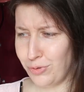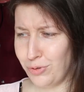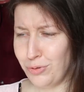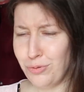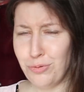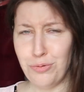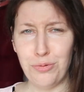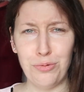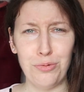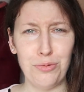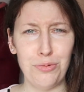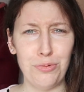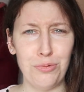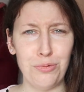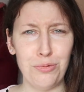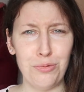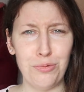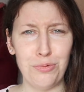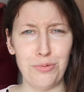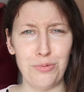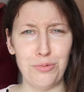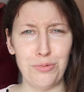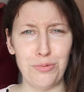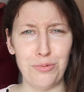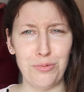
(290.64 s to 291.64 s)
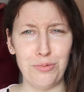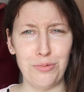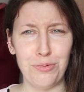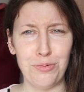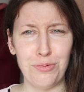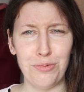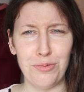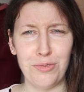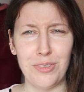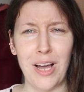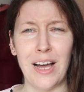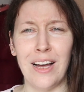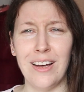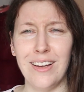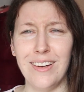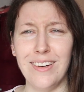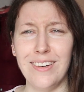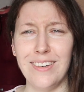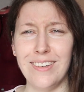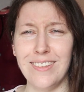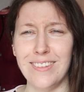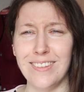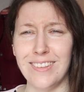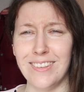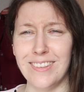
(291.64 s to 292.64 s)
Ooh.
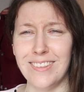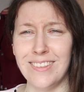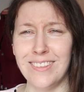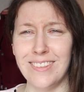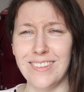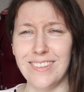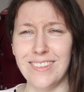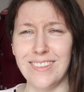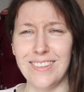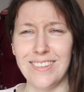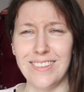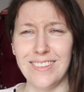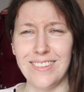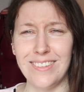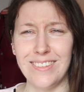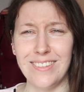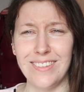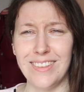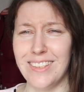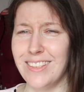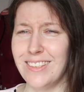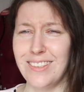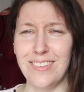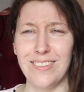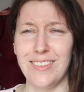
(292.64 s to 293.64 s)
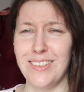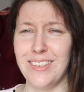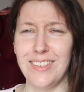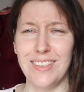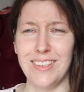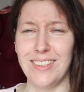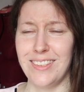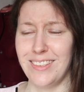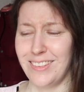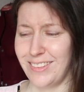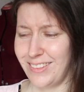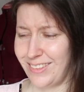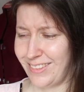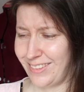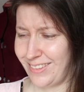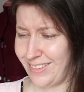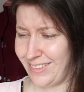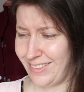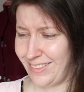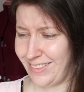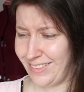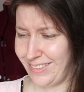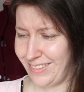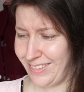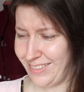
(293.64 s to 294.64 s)
This one
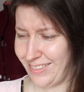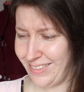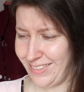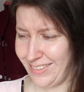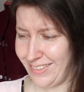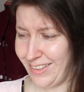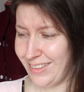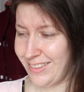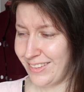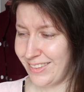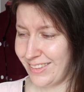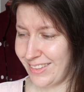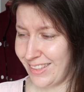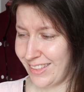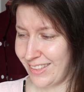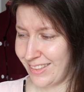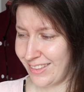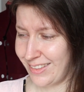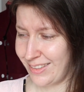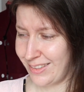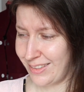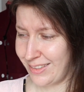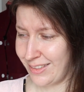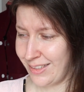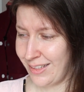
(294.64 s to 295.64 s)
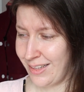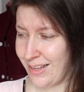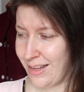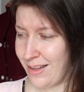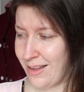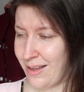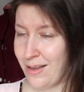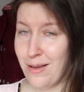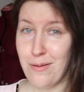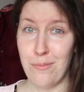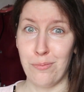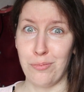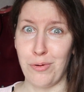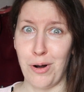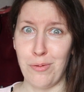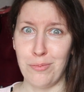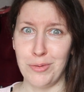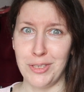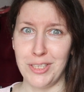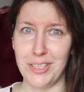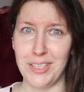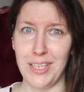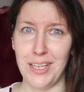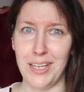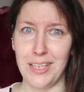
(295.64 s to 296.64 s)
is not as
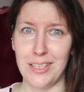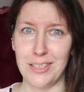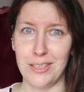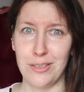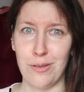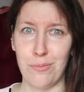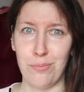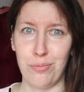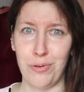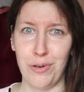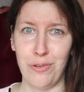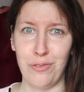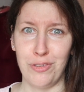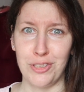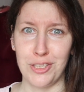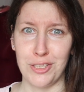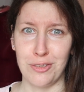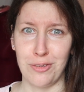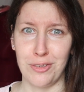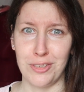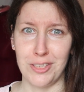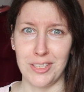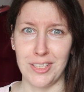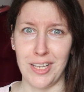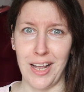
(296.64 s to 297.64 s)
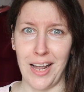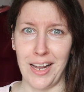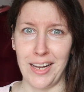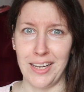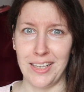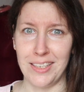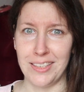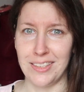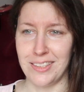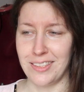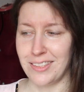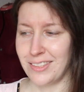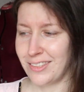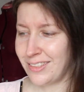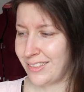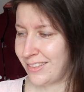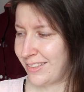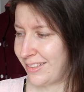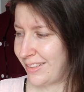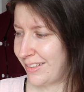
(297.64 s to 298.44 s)
promising as the previous ones, guys.